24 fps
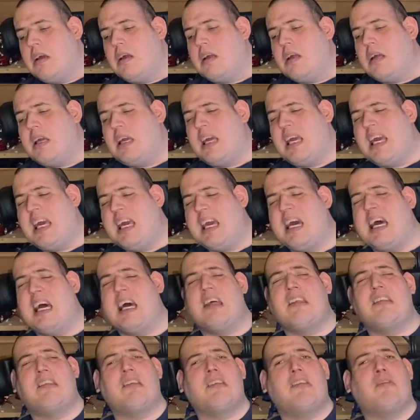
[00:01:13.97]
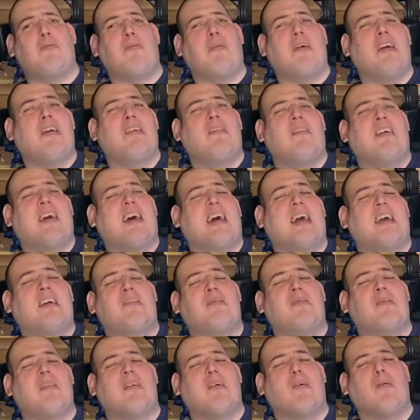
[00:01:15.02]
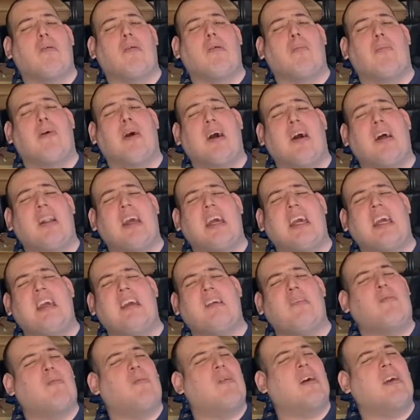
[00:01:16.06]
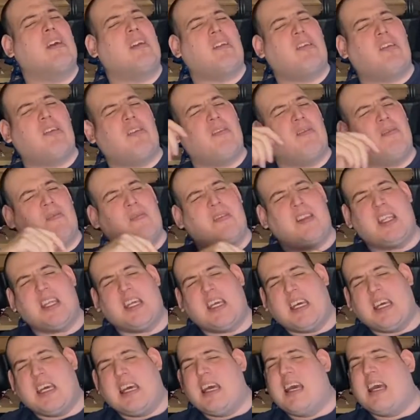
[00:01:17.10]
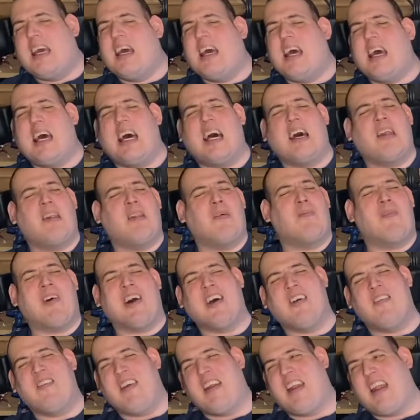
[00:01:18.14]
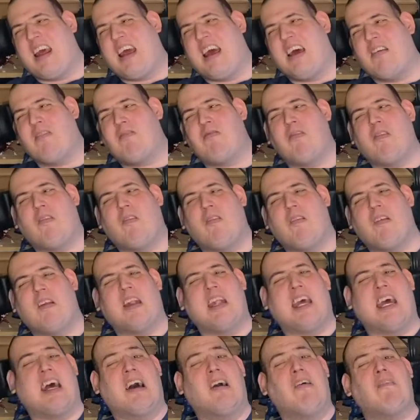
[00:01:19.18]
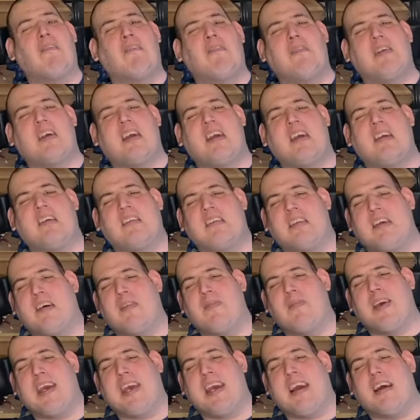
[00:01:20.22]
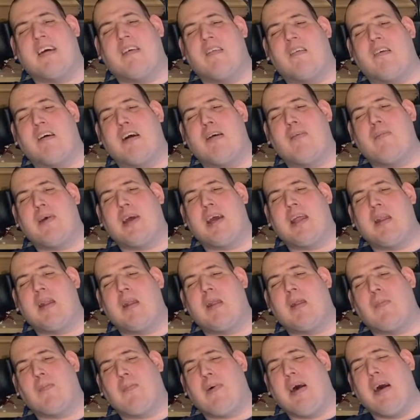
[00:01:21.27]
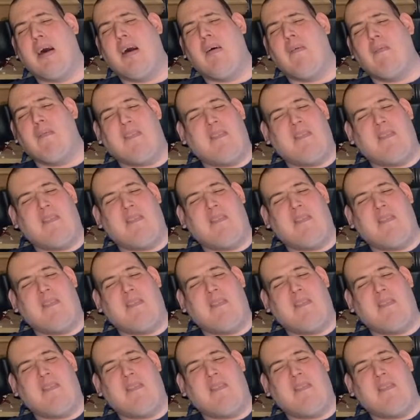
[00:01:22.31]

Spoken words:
He has his briefcase with all the puddies, which at the moment have fallen out because they're being a right pain in the butt.